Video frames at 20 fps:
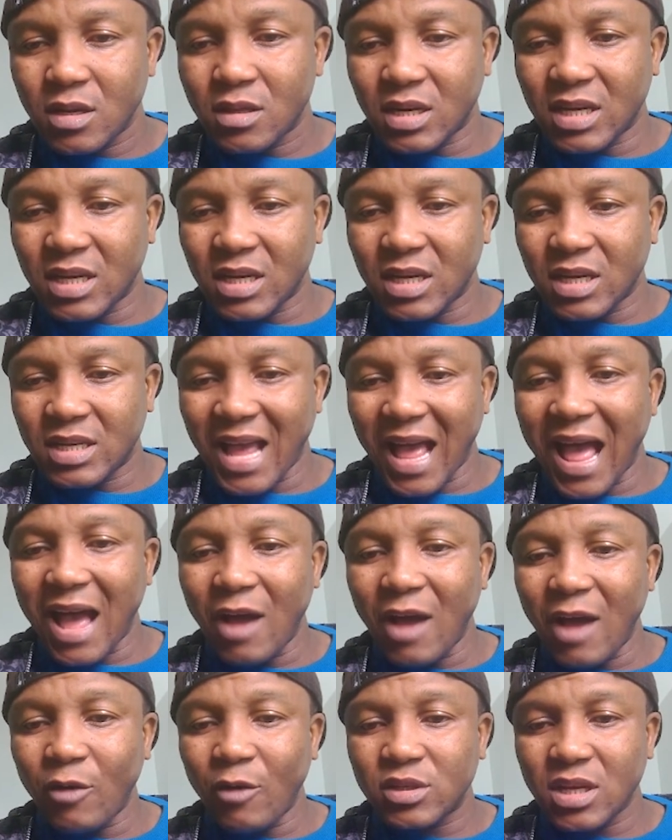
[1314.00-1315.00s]
3t
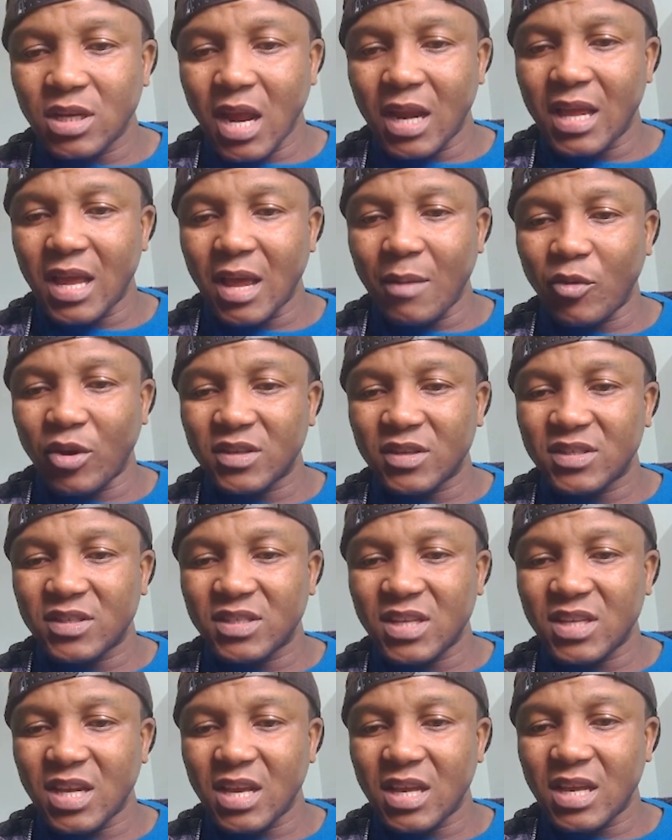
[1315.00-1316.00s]
out, and here I'm going to
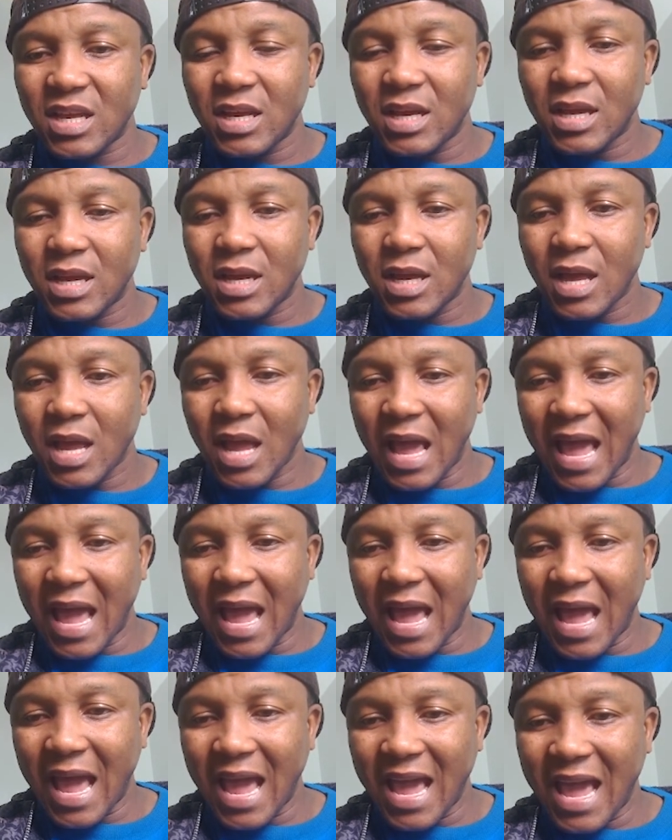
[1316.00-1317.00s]
say
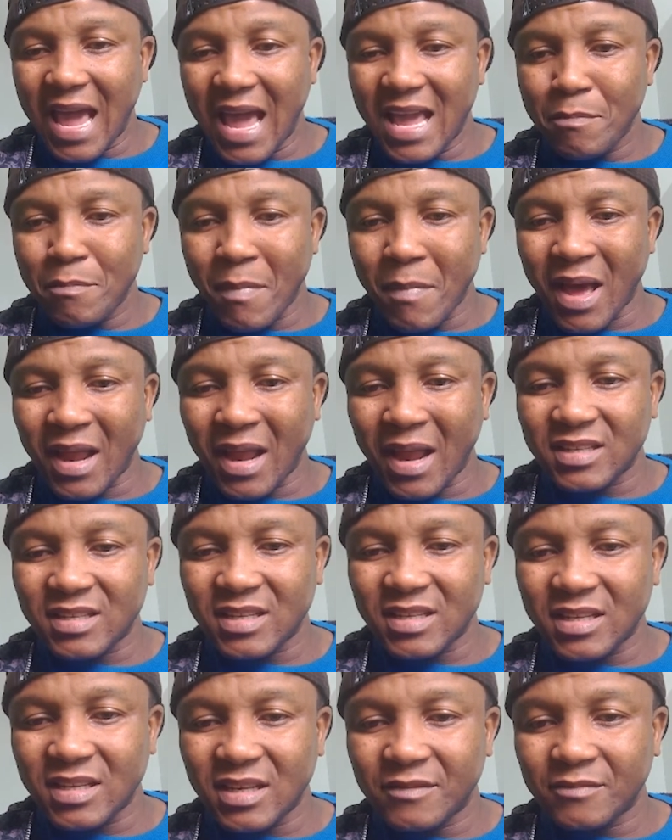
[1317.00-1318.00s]
a minus
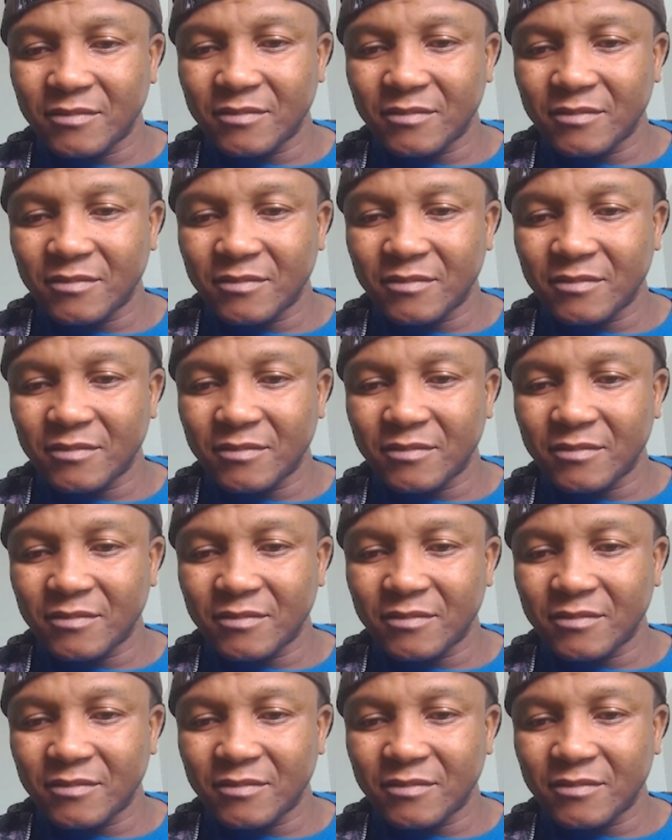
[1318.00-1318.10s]
t,